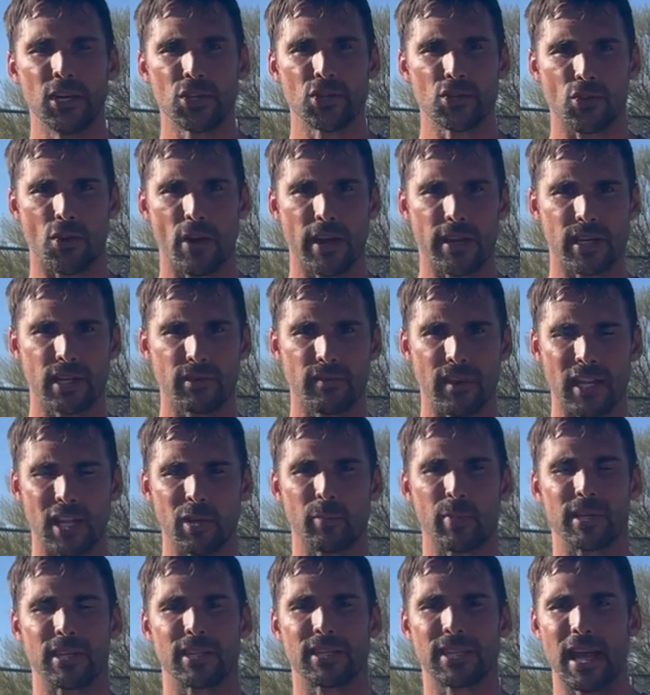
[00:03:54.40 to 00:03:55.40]
try and
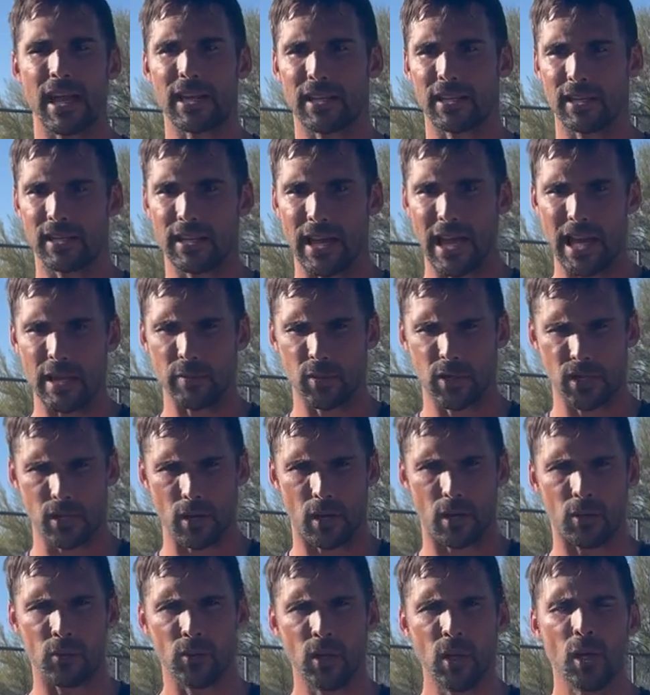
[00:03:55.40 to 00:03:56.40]
develop an attacking game
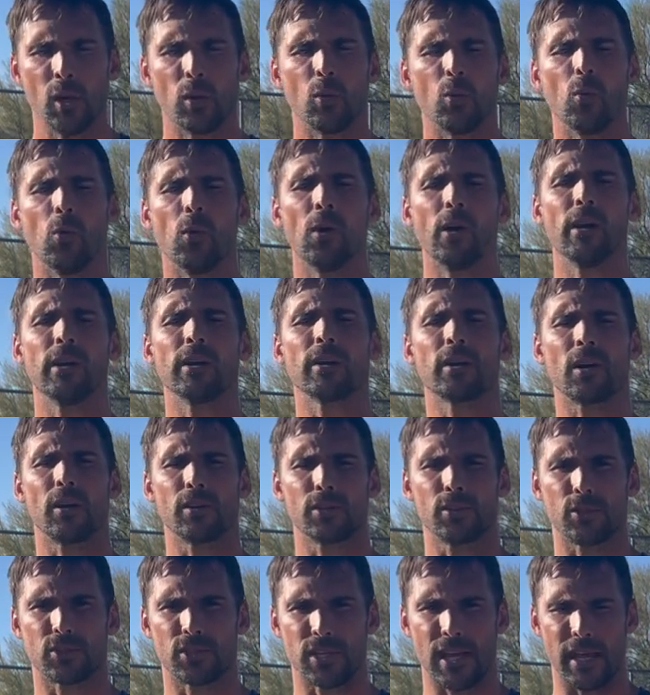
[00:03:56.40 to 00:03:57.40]
style. Work on
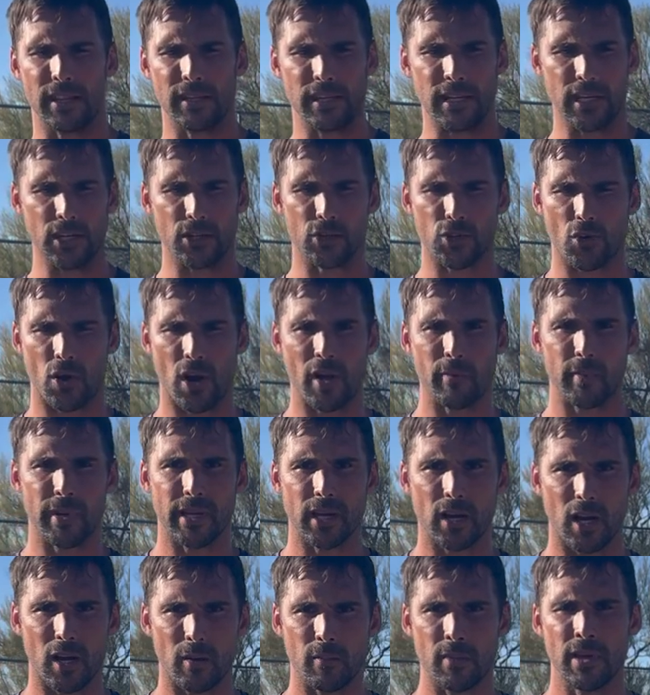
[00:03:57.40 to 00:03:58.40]
your technique, try and
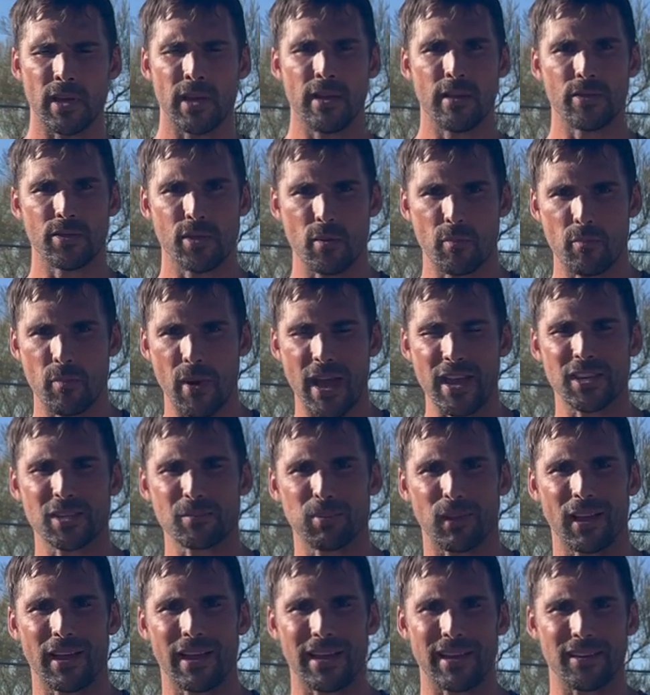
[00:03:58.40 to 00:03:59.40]
become the best
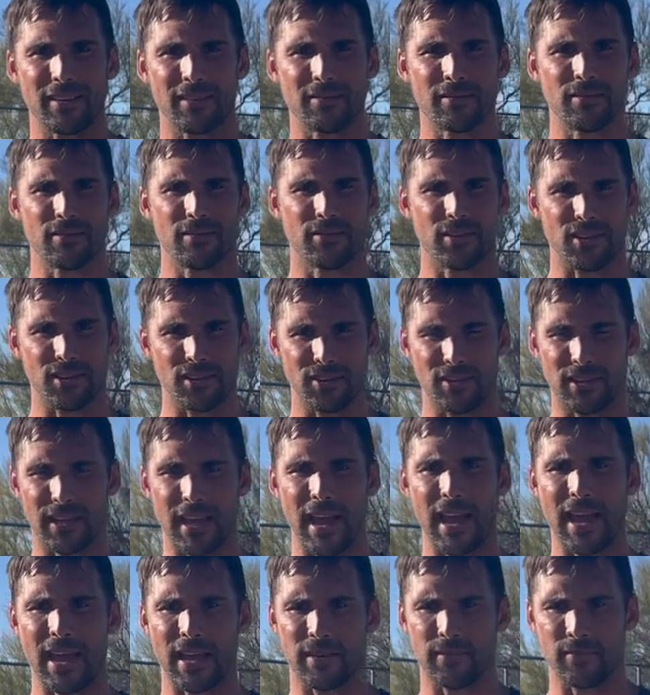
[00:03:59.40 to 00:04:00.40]
player that you
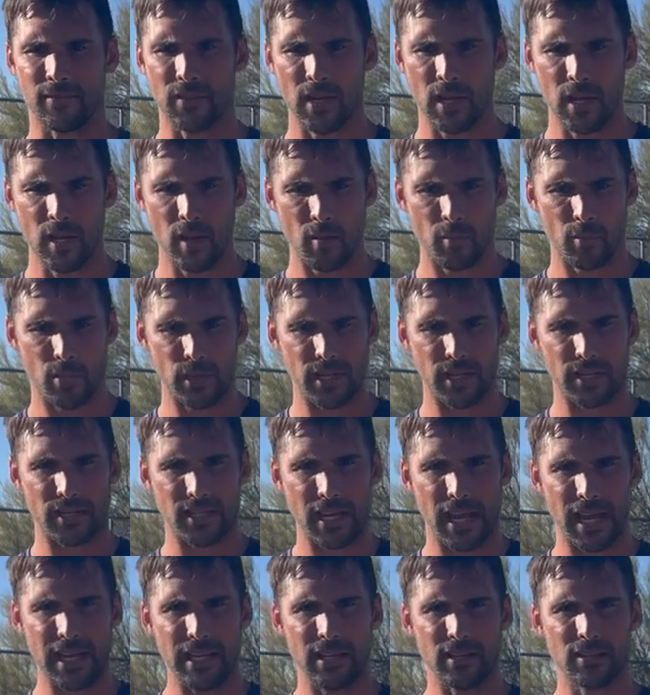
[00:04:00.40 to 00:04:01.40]
can, but it
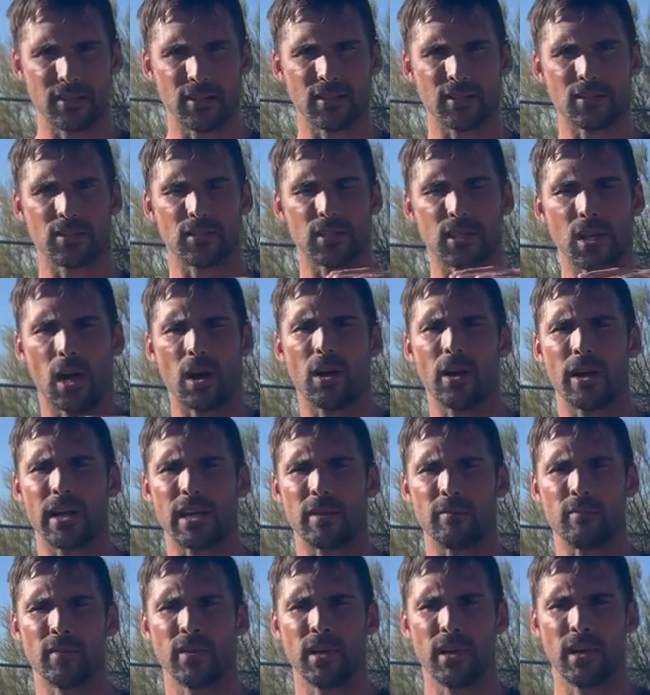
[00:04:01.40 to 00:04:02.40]
takes
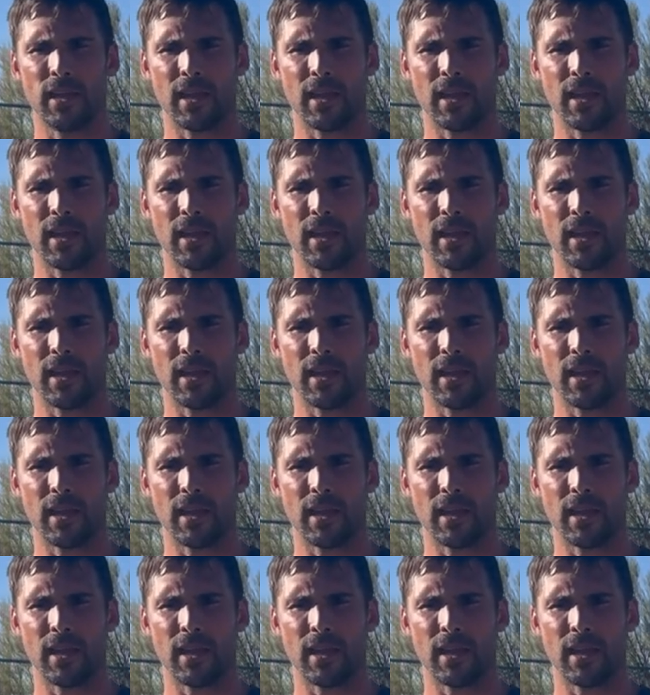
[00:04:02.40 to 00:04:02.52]
time.